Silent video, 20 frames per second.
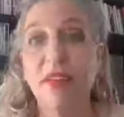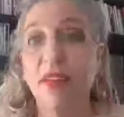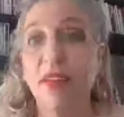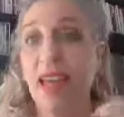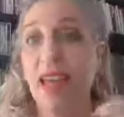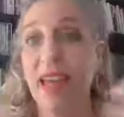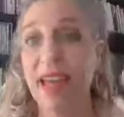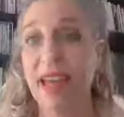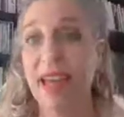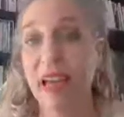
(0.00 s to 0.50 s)

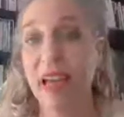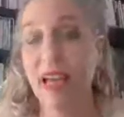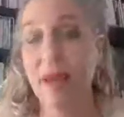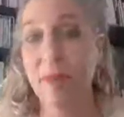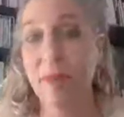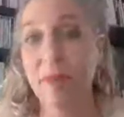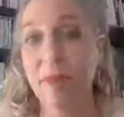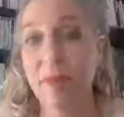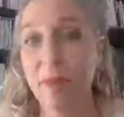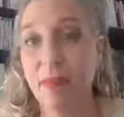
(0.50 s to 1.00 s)
they
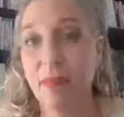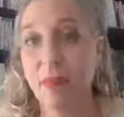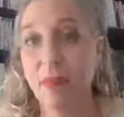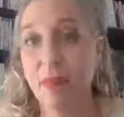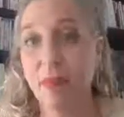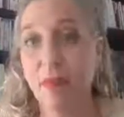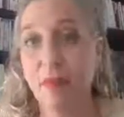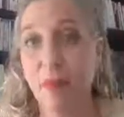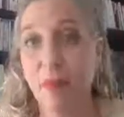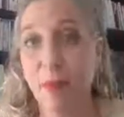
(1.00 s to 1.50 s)

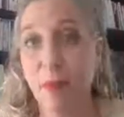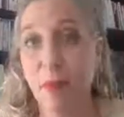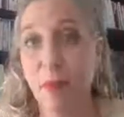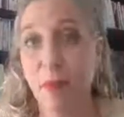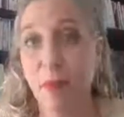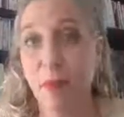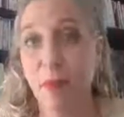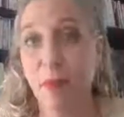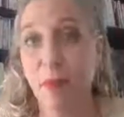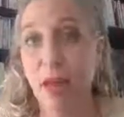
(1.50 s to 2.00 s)
review
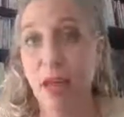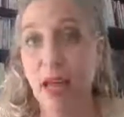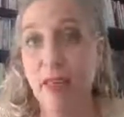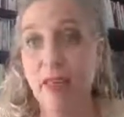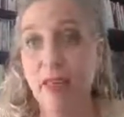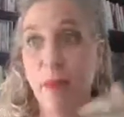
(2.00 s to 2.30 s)
your book,